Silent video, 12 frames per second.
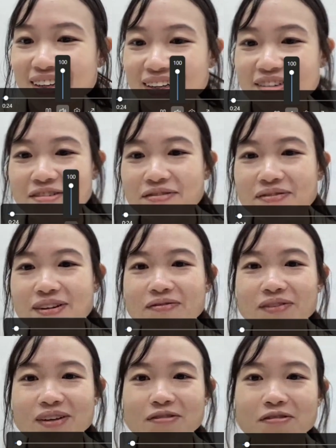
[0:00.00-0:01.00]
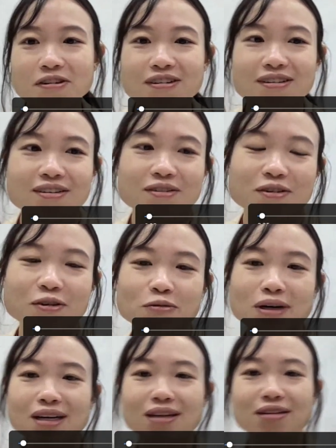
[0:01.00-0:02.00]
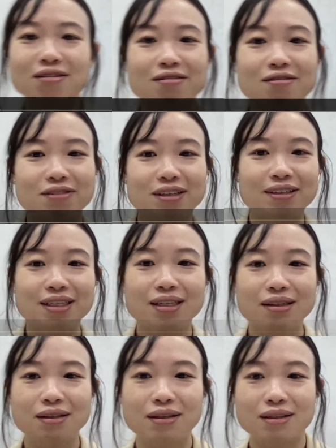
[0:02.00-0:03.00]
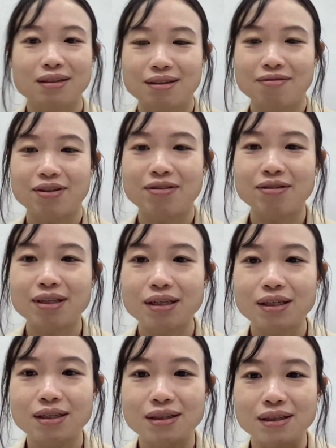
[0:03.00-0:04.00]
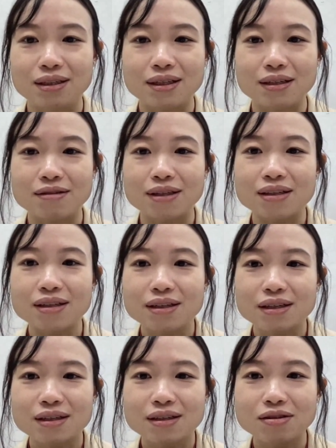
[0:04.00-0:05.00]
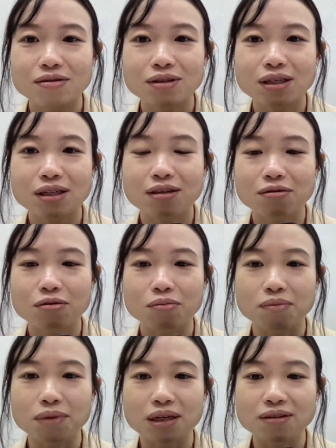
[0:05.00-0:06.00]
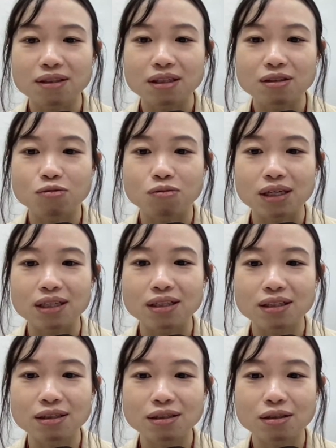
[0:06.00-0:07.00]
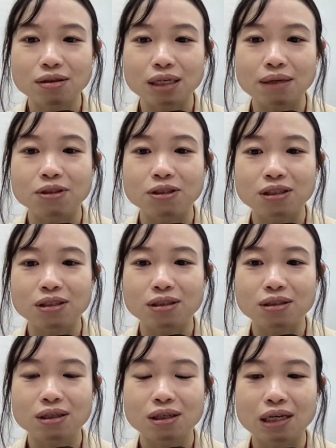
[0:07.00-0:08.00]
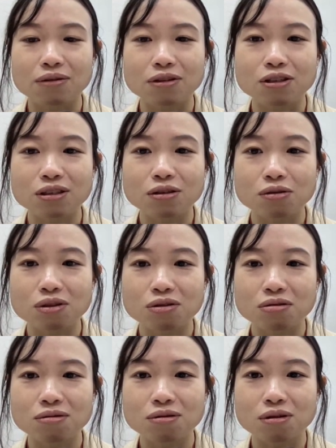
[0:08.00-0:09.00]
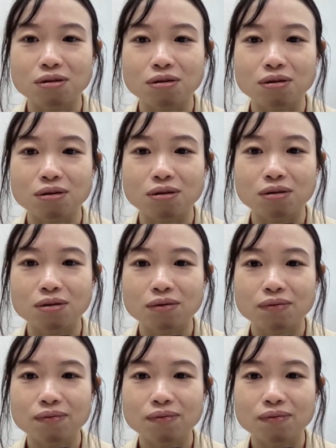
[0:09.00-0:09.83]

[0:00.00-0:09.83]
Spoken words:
I don't remember. Oh wow, very detailed. So now you mount this one. So I will just go through your